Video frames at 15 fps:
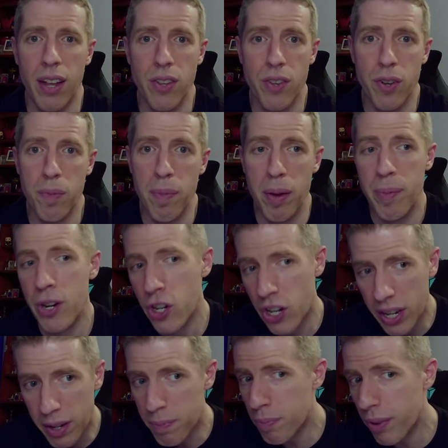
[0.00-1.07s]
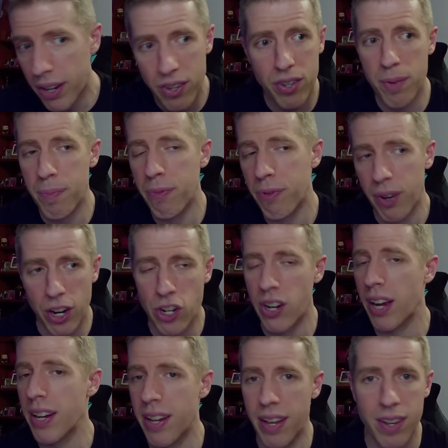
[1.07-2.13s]
And so maybe she can bring some
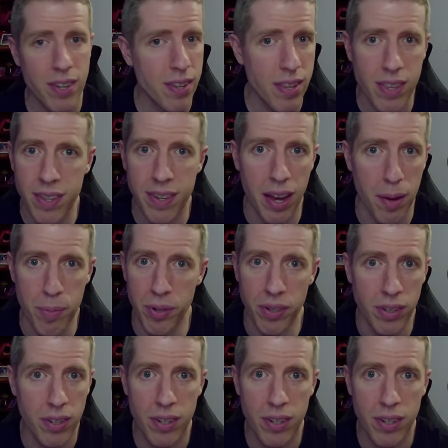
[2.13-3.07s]
fresh ideas to the table.